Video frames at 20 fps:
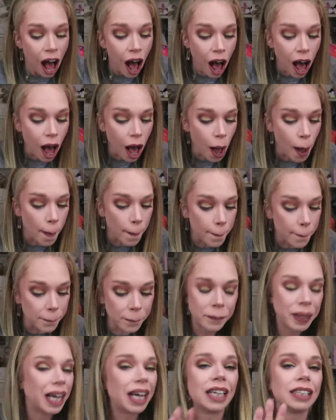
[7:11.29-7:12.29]
uh,
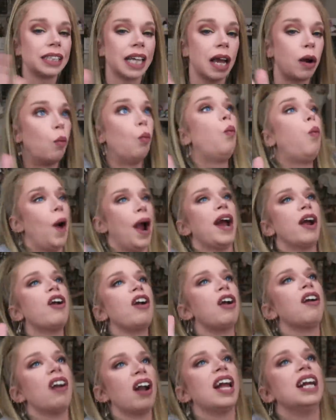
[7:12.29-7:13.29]
because like,
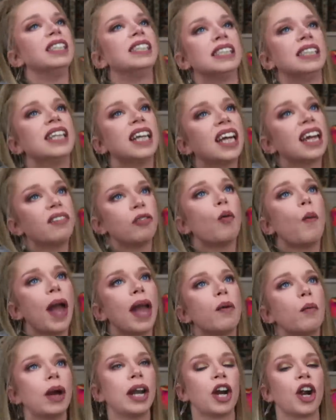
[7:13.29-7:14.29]
where is the
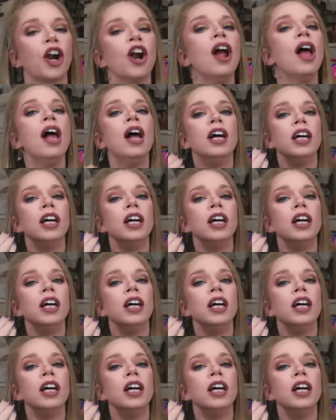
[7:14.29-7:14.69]
giveaway winner?